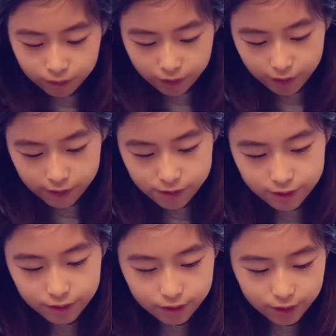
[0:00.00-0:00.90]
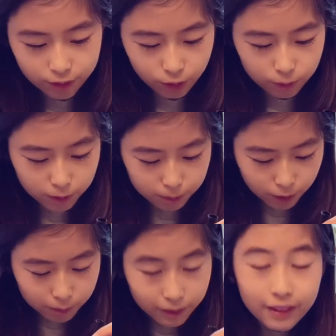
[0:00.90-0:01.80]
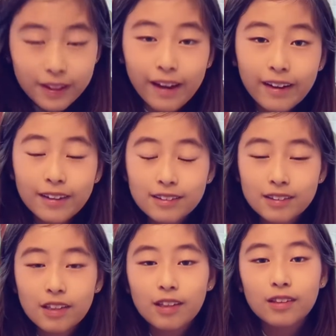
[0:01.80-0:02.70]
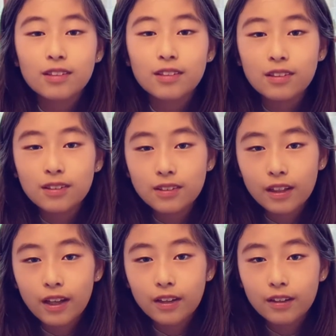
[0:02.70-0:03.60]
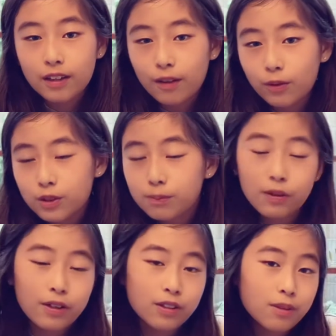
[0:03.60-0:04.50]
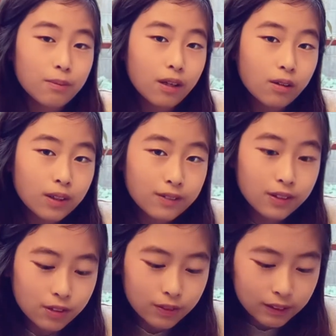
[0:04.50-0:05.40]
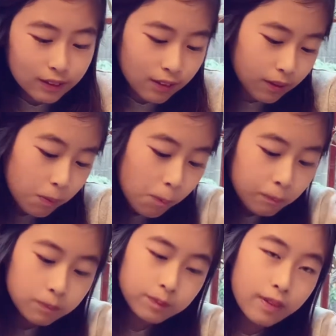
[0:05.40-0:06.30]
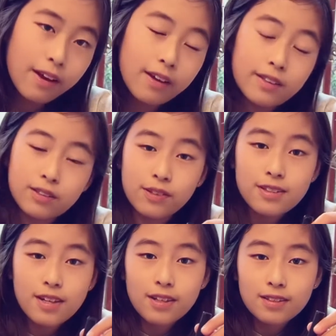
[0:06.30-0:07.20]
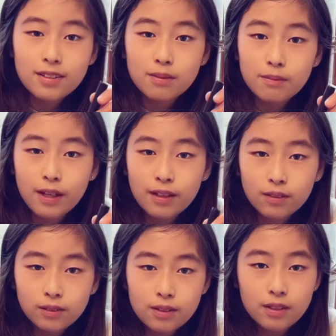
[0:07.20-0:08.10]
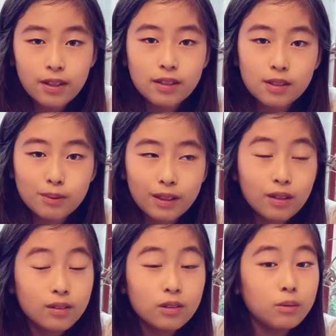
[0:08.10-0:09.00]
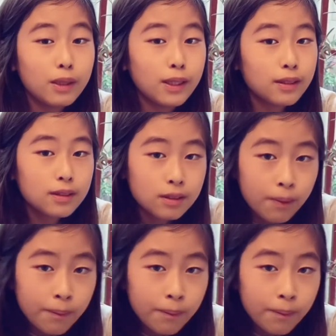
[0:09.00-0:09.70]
Tastes just like normal boba that isn't instant and that wasn't put into the microwave, so it's really good. And it's really easy to make and only takes about 2 minutes.